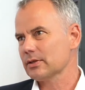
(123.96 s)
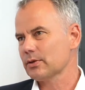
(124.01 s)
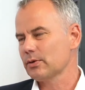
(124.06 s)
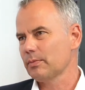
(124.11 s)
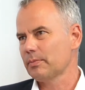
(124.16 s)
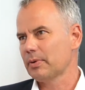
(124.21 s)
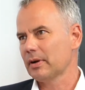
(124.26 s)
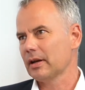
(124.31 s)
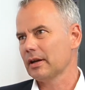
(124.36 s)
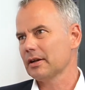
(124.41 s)
two
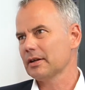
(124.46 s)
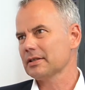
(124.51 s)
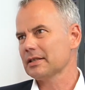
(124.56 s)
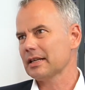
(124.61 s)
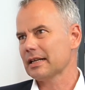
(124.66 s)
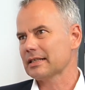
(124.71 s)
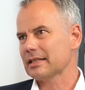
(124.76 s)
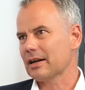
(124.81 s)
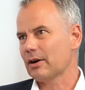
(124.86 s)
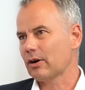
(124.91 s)
pillars.
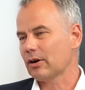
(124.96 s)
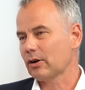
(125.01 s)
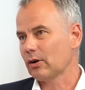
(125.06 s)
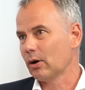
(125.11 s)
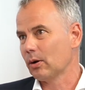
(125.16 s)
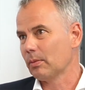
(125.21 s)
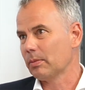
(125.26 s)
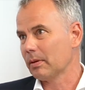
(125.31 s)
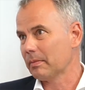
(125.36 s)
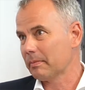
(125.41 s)
It's our
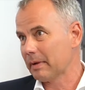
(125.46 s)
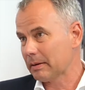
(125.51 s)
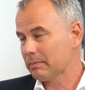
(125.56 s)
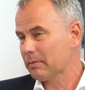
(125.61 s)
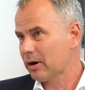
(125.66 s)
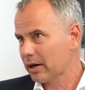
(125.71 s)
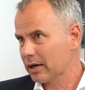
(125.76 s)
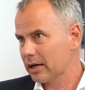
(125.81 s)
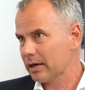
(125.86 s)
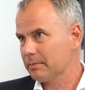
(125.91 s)
global
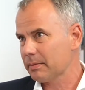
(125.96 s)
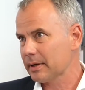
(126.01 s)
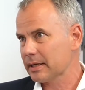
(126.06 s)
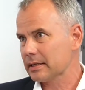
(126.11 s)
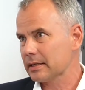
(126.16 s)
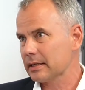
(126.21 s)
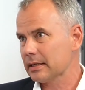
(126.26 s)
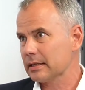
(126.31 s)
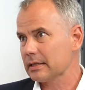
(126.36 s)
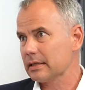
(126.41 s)
mid-market
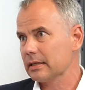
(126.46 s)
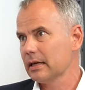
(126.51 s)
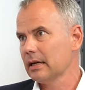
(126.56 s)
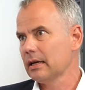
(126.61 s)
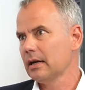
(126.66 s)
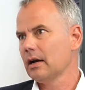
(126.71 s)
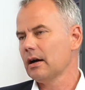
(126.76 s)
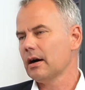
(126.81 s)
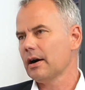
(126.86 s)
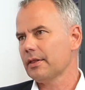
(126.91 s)
business
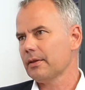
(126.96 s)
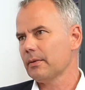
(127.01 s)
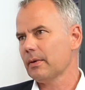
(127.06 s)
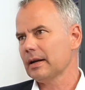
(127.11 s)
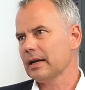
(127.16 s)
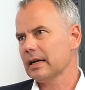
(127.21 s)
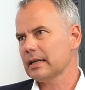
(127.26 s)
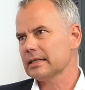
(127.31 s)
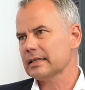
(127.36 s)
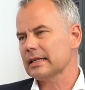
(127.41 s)
on the one
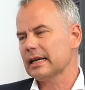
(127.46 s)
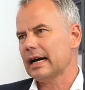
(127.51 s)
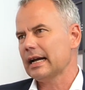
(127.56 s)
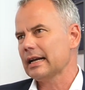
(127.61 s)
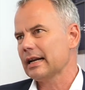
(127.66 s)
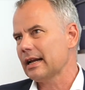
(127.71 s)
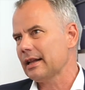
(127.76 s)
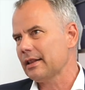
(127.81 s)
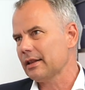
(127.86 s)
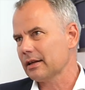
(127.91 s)
hand side
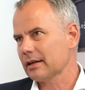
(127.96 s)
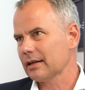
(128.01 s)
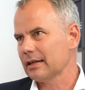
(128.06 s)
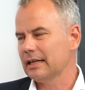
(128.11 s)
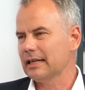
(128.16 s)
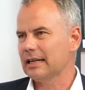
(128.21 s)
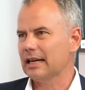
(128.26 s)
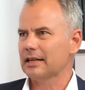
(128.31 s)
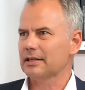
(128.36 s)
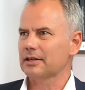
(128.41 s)
and the
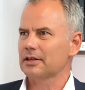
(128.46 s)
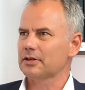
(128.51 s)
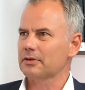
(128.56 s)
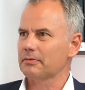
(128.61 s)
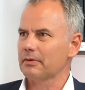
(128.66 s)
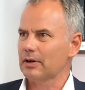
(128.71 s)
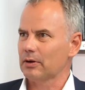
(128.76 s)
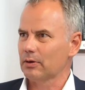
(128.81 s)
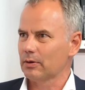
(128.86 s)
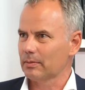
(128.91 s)
clean energy,
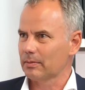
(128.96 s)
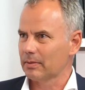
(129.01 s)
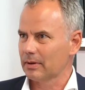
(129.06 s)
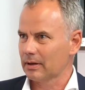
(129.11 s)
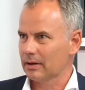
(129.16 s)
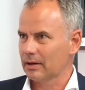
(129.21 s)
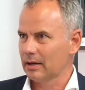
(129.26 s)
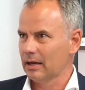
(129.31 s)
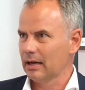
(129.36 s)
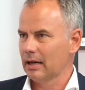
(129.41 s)

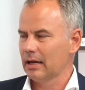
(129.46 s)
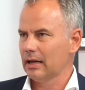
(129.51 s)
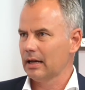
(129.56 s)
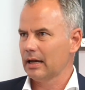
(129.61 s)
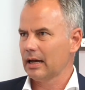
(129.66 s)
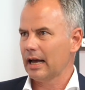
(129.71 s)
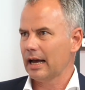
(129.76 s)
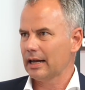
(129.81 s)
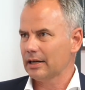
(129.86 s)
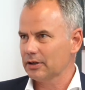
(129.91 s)
renewable
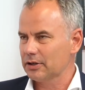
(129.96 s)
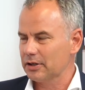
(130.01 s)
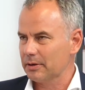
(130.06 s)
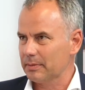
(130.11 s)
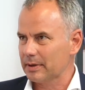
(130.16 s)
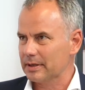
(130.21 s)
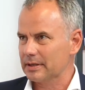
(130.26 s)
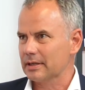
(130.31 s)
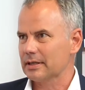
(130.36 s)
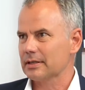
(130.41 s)
energy
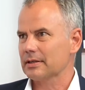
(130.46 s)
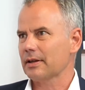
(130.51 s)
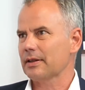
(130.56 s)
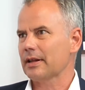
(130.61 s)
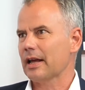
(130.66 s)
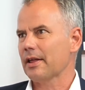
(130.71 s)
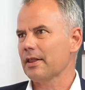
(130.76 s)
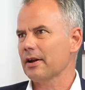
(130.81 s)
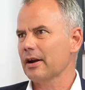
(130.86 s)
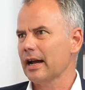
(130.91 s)
business on the
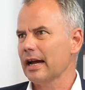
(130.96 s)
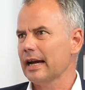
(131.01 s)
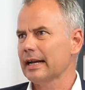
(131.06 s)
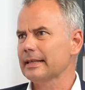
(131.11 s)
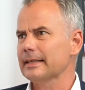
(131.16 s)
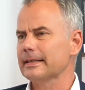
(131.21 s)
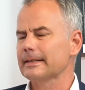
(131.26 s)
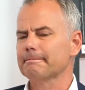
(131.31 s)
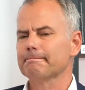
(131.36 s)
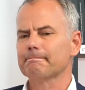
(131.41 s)
other
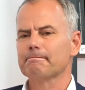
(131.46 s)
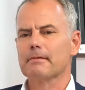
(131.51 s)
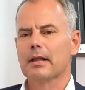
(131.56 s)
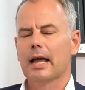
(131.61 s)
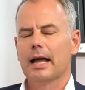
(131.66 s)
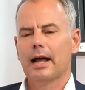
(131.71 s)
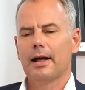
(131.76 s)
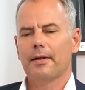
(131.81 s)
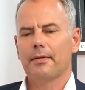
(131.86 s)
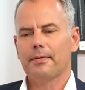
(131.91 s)
hand.
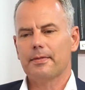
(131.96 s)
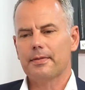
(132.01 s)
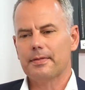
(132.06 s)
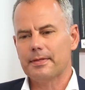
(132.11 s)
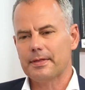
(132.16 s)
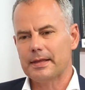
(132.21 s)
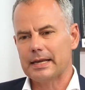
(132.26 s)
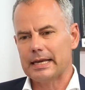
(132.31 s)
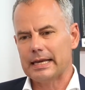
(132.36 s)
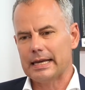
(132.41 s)

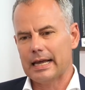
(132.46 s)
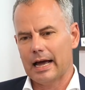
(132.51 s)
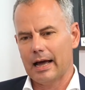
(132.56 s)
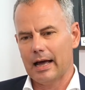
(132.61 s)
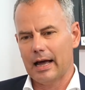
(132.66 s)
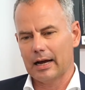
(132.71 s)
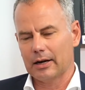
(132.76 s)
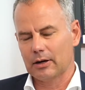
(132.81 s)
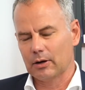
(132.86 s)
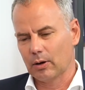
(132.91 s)
The
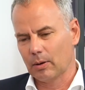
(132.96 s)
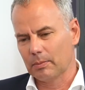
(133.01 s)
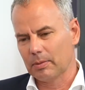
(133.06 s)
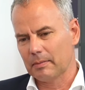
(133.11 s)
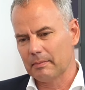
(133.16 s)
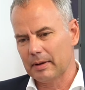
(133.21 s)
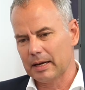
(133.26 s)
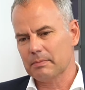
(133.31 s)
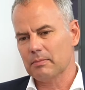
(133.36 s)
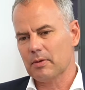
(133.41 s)
uh, global
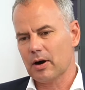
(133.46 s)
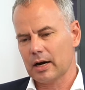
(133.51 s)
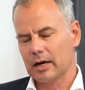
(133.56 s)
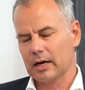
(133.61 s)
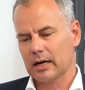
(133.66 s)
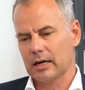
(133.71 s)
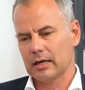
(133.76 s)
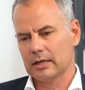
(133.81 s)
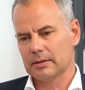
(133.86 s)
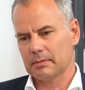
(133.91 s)

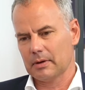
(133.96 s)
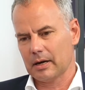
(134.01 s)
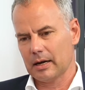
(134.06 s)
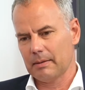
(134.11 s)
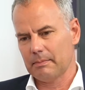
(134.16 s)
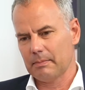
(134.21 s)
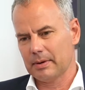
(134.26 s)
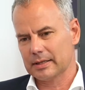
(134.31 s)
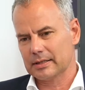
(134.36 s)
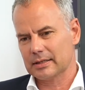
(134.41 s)
mid-market uh,
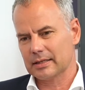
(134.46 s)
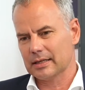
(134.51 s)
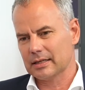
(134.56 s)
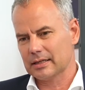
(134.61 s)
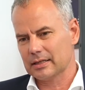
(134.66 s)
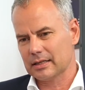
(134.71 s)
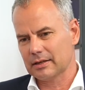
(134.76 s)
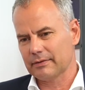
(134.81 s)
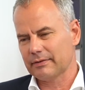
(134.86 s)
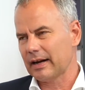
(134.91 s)

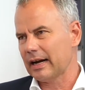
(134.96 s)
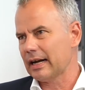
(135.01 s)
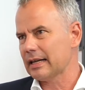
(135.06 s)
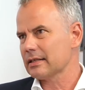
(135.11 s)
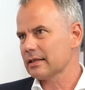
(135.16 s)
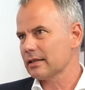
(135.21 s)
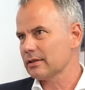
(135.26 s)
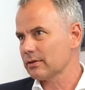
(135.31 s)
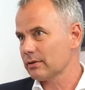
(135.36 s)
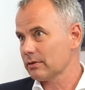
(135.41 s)
business divides
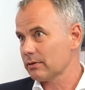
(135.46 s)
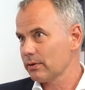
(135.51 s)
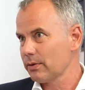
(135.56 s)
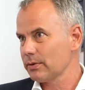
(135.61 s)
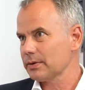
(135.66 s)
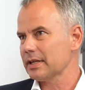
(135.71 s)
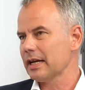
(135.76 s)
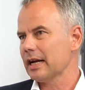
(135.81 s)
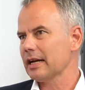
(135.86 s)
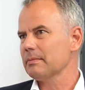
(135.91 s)
into two
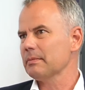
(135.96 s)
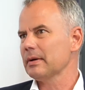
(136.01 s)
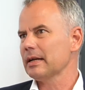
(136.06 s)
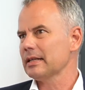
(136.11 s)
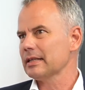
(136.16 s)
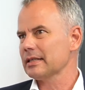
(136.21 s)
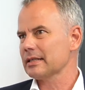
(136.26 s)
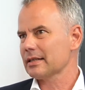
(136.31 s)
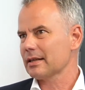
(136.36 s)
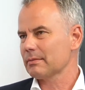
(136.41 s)

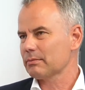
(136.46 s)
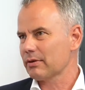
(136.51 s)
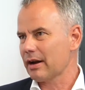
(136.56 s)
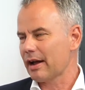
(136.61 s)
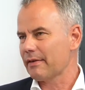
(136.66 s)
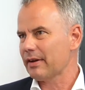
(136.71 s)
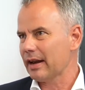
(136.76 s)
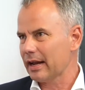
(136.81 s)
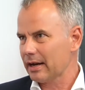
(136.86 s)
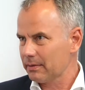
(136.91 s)
segments, the
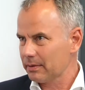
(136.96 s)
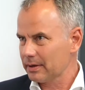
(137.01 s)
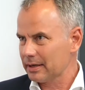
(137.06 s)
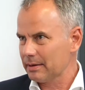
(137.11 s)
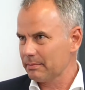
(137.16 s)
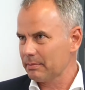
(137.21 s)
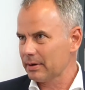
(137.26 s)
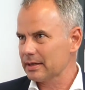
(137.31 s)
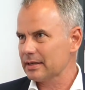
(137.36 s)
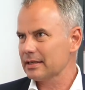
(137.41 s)
private equity
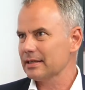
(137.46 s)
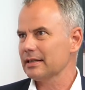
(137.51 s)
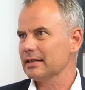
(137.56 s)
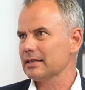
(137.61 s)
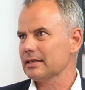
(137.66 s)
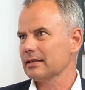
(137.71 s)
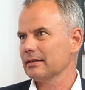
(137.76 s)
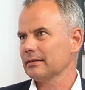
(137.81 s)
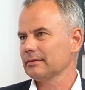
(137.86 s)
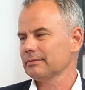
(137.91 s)

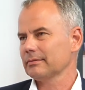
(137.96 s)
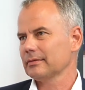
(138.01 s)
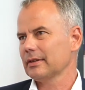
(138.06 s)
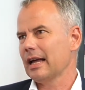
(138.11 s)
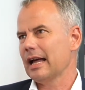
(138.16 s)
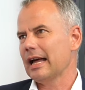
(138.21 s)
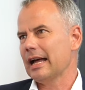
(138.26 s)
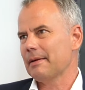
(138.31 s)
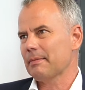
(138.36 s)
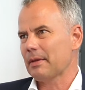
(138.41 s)
business
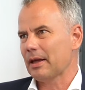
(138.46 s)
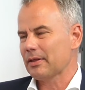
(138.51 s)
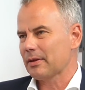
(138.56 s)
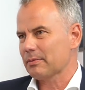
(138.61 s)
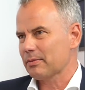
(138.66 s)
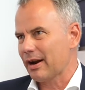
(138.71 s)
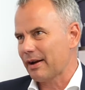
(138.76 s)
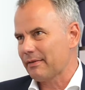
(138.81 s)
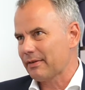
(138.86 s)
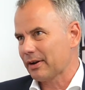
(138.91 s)
uh, and the
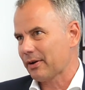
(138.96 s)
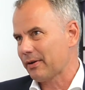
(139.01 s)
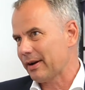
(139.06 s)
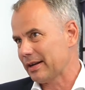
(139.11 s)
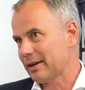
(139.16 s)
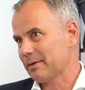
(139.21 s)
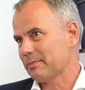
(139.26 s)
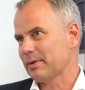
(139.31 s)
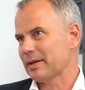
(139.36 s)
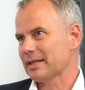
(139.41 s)
private
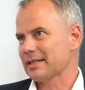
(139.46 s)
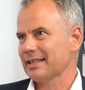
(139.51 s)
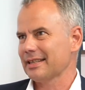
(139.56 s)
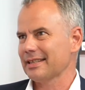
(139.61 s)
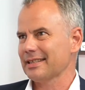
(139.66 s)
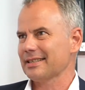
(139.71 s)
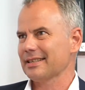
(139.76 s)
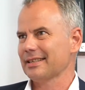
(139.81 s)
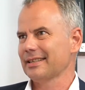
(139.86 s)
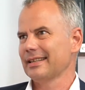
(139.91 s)
credit
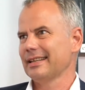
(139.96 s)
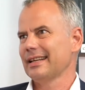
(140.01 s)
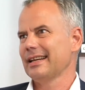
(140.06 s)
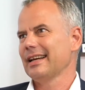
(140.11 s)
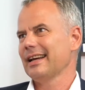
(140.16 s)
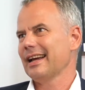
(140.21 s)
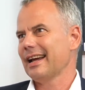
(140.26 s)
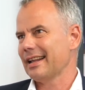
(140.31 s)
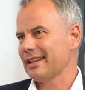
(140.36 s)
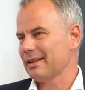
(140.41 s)
business.
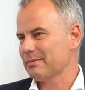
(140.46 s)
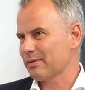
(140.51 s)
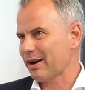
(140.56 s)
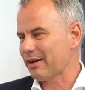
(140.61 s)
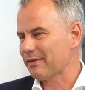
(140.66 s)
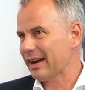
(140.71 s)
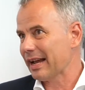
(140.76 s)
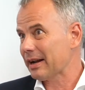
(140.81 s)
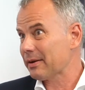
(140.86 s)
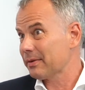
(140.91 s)
And the
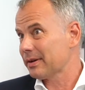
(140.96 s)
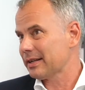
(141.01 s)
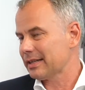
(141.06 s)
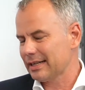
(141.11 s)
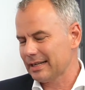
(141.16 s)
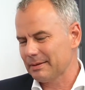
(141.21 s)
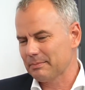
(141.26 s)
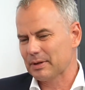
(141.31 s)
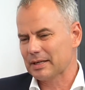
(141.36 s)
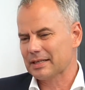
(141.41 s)
private
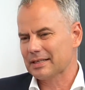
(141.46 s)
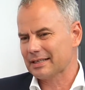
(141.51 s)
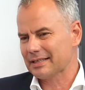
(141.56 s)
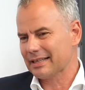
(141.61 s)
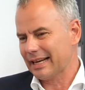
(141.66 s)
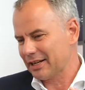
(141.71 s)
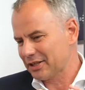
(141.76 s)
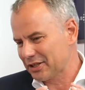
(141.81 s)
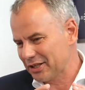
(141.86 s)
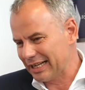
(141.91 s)
equity business
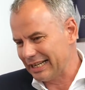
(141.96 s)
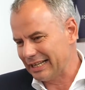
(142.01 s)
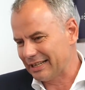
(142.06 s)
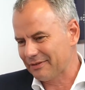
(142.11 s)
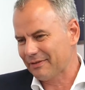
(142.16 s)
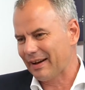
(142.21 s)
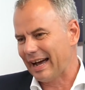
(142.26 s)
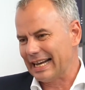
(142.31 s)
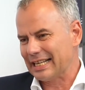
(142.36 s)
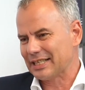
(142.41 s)
actually
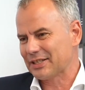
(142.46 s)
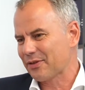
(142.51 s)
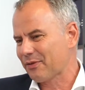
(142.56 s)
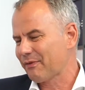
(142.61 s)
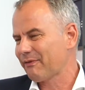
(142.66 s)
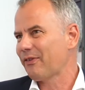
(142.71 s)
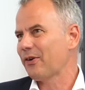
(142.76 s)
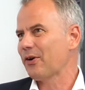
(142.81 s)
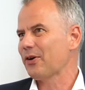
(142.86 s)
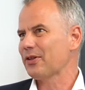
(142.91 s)
divides
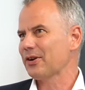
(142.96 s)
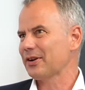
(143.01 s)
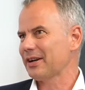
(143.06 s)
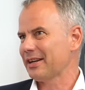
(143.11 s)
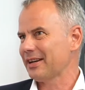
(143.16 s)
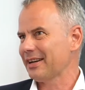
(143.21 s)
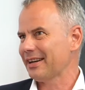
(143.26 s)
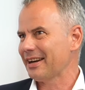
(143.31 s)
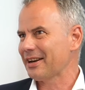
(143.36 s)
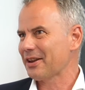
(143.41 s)
further
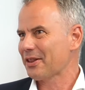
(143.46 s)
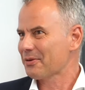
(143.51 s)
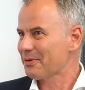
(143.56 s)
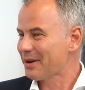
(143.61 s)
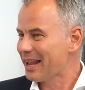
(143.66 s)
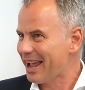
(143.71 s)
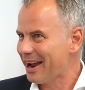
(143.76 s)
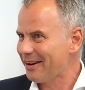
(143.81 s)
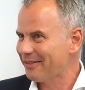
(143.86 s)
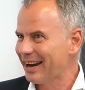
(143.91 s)
in, in
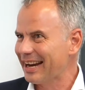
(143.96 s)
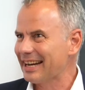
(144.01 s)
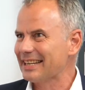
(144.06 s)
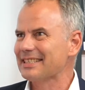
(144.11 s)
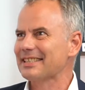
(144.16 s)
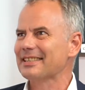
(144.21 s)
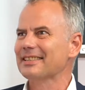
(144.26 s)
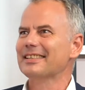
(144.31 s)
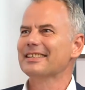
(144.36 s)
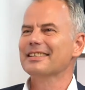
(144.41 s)
three
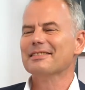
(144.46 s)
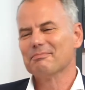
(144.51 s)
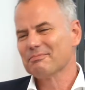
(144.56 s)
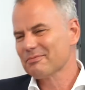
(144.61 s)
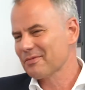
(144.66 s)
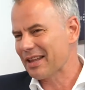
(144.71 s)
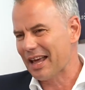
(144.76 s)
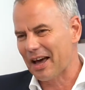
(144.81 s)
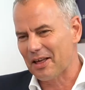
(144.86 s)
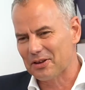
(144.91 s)
areas.
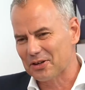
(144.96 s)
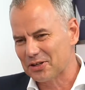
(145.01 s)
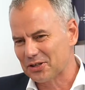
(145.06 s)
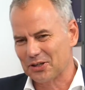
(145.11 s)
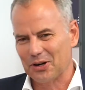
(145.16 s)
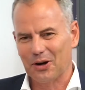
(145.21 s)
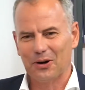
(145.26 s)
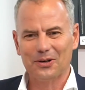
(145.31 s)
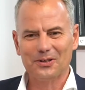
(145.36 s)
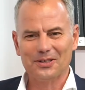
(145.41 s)
The others
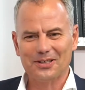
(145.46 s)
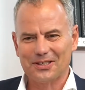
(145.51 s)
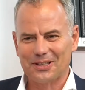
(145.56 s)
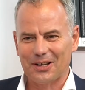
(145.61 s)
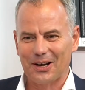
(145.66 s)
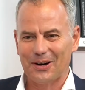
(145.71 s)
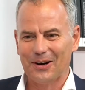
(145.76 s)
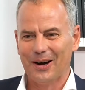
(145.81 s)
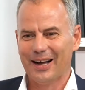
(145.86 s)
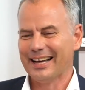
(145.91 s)
don't, so